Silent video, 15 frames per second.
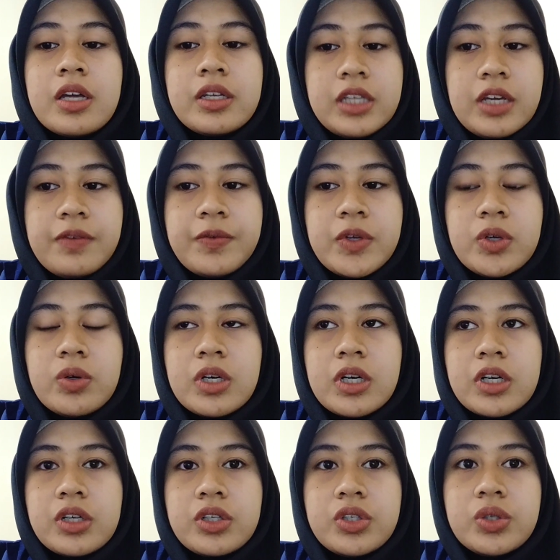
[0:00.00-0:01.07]
give you
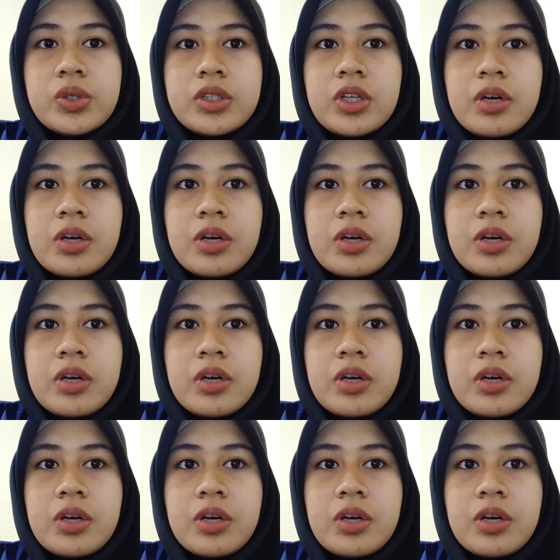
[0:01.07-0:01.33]
a good